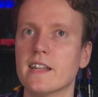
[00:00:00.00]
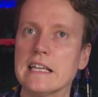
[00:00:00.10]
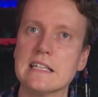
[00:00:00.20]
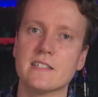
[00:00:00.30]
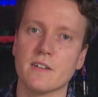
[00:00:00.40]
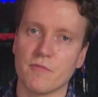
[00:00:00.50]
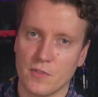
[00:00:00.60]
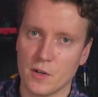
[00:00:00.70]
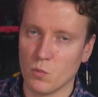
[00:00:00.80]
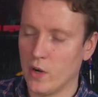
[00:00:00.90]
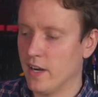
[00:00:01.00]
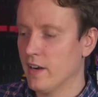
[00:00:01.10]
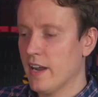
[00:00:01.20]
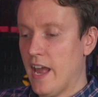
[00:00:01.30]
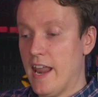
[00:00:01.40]
is the firmware
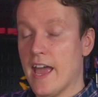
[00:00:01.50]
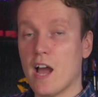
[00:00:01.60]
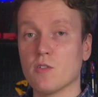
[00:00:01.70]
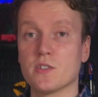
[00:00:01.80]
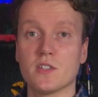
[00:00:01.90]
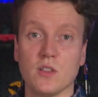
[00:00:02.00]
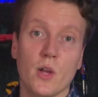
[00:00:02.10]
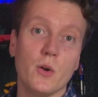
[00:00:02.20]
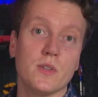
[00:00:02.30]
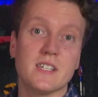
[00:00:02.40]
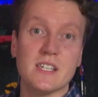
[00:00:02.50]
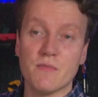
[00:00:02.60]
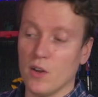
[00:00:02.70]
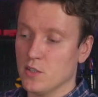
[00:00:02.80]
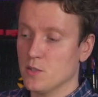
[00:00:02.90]
and how slow the
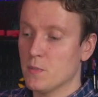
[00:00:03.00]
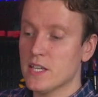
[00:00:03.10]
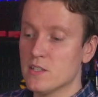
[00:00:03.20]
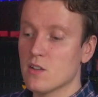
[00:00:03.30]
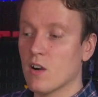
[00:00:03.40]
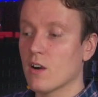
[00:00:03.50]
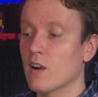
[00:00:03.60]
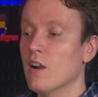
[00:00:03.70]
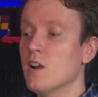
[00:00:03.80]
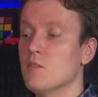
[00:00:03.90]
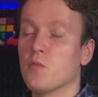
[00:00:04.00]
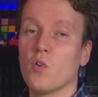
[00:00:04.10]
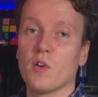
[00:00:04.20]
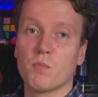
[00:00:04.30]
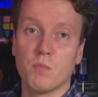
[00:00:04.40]
default speeds are
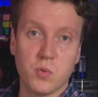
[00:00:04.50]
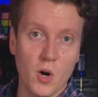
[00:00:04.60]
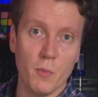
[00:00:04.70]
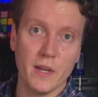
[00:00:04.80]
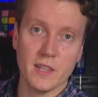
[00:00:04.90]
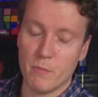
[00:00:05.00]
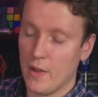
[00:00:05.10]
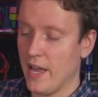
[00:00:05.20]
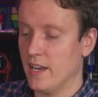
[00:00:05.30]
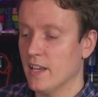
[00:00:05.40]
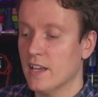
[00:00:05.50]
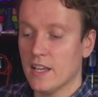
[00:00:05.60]
for probing the bed.